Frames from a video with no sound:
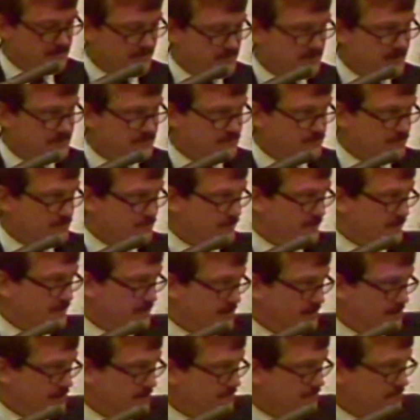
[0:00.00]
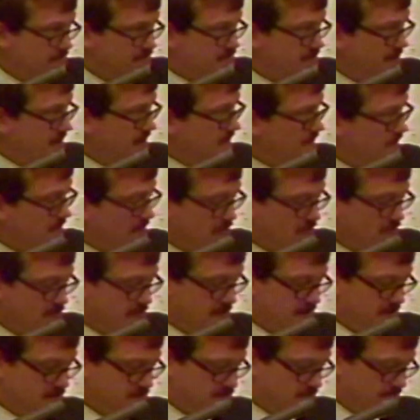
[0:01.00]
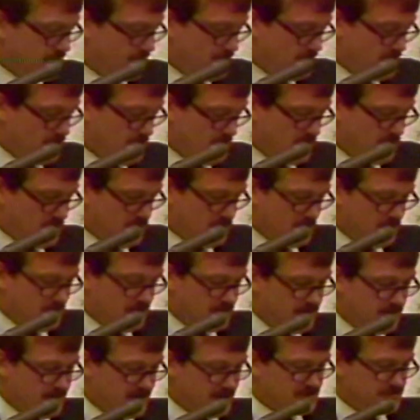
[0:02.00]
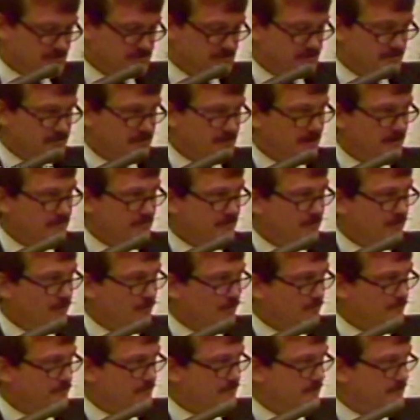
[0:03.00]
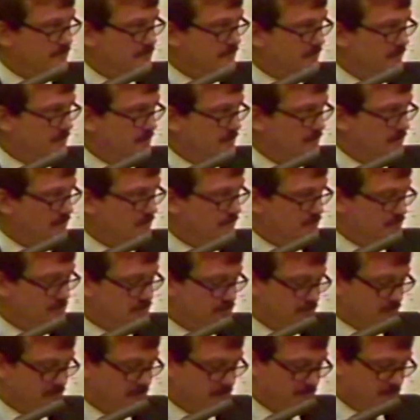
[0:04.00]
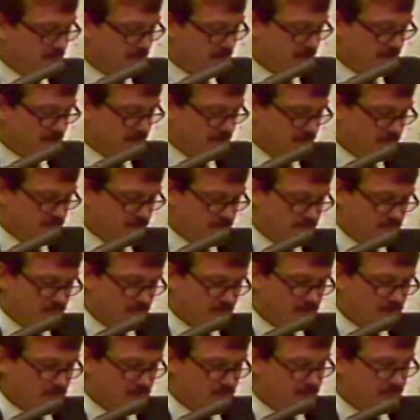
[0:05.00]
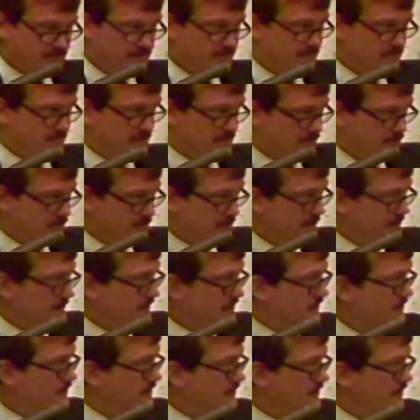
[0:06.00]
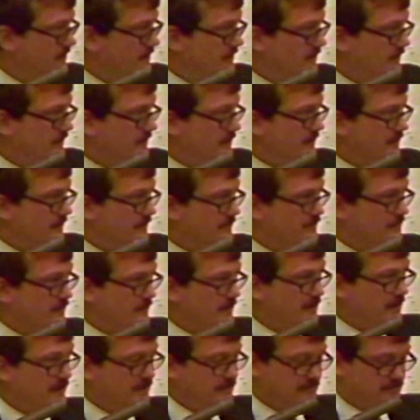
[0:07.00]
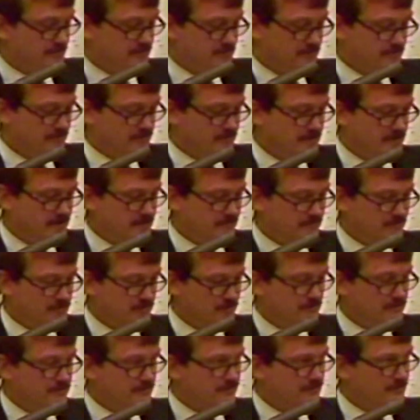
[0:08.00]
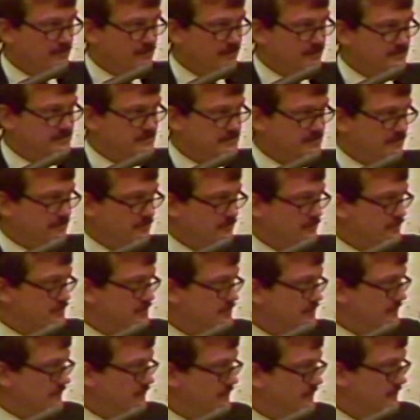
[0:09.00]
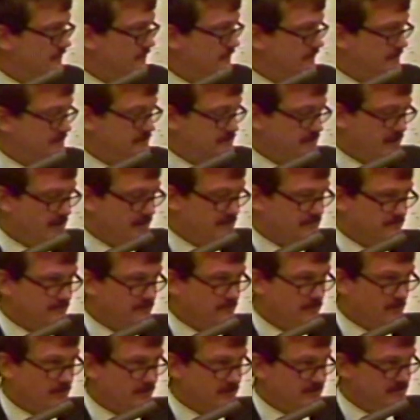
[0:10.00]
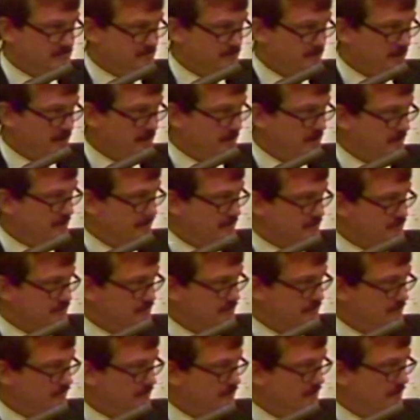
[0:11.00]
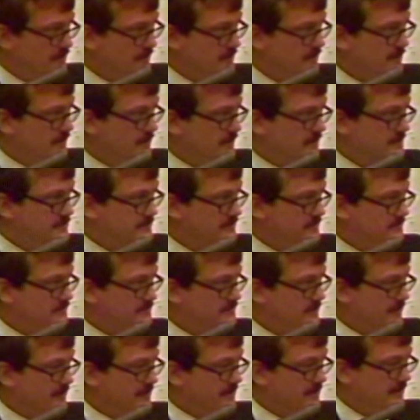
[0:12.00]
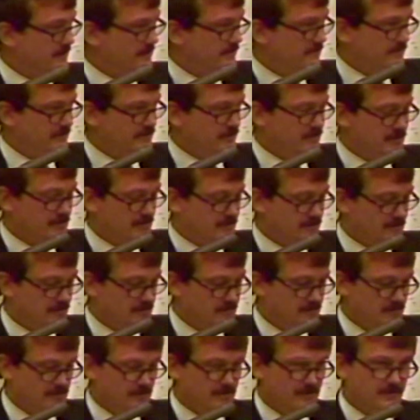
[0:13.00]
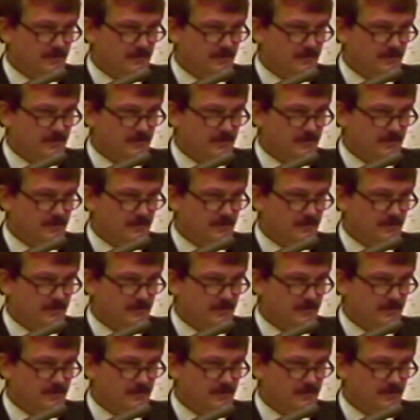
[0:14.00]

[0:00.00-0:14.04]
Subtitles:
the best we're going to get for state employees. Next year, I would hope that the majority party would work with the minority in trying to come to an early solution to the state employees' pay issue. It seems like every year,